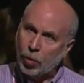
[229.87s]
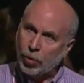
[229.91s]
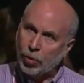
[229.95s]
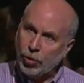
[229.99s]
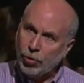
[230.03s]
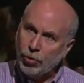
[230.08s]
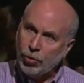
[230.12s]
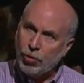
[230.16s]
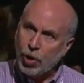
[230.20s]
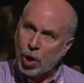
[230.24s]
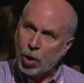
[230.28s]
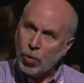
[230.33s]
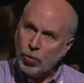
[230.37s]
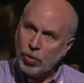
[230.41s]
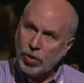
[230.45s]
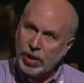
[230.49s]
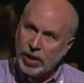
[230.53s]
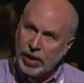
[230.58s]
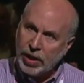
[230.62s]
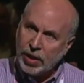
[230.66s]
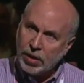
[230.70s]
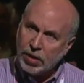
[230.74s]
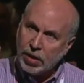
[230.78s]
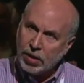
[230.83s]
You don't
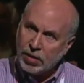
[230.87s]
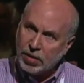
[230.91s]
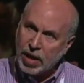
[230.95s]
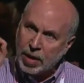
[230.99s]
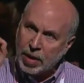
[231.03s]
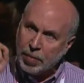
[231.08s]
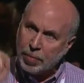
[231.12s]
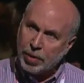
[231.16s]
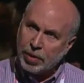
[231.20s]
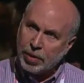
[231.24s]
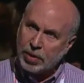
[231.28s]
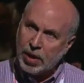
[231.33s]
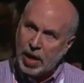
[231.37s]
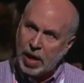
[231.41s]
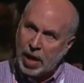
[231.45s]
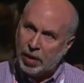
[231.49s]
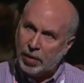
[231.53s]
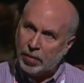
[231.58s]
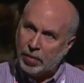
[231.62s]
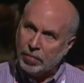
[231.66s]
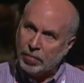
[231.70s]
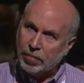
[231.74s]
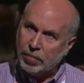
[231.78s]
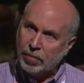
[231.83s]
need the 10%.
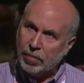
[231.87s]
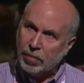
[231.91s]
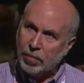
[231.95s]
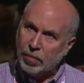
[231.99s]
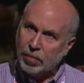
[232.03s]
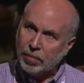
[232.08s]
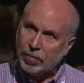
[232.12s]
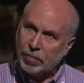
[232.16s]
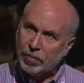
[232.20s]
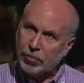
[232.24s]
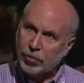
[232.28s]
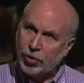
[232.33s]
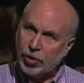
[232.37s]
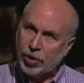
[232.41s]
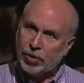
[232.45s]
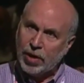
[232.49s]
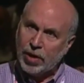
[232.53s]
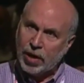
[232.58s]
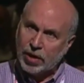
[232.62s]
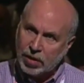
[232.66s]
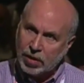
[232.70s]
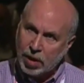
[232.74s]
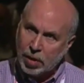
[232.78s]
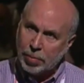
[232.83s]
Do you
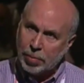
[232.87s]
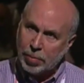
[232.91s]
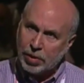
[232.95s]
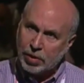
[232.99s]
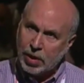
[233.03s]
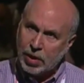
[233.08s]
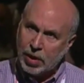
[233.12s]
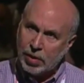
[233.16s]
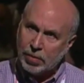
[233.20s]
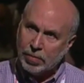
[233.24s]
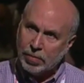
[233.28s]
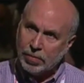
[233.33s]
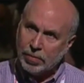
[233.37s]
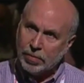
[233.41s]
take 10%?